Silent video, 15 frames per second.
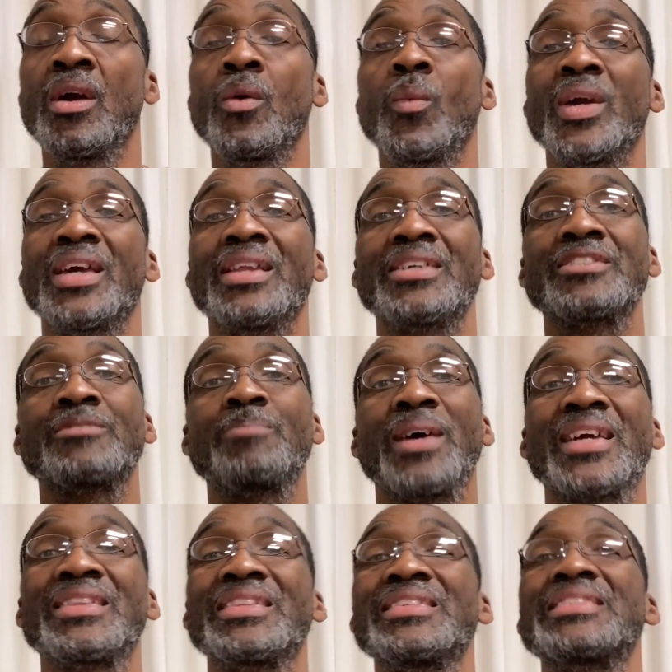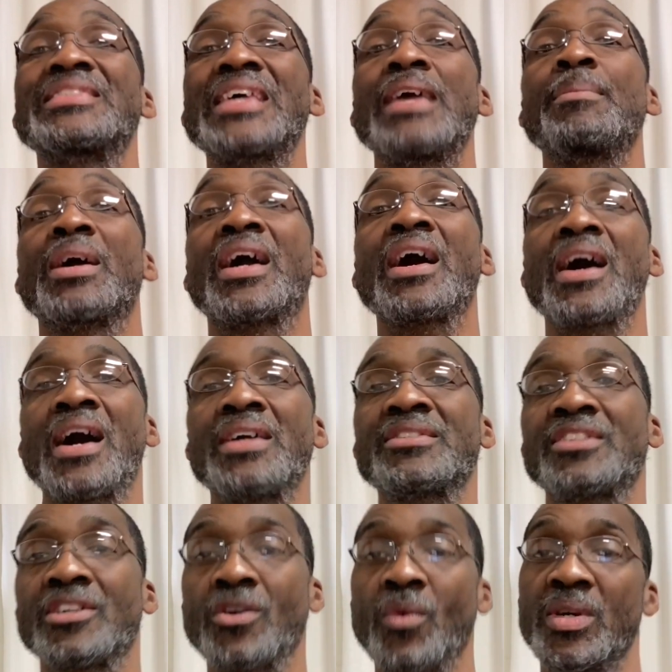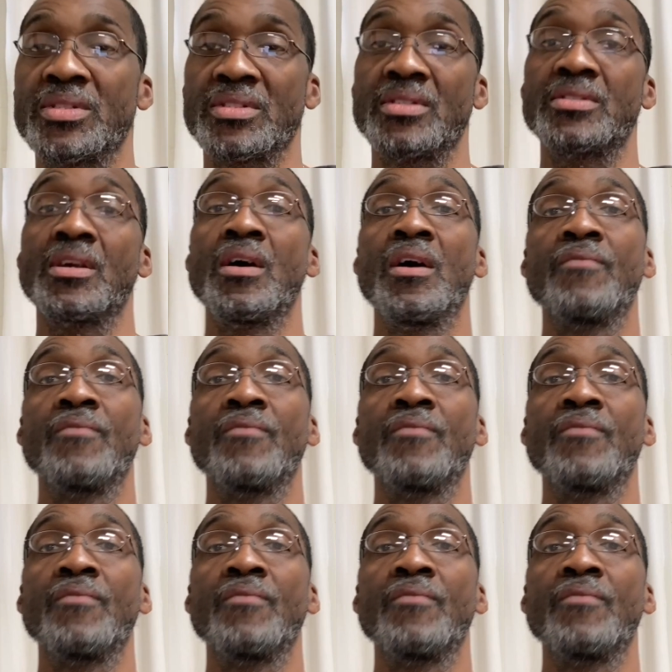we can expect the same consequences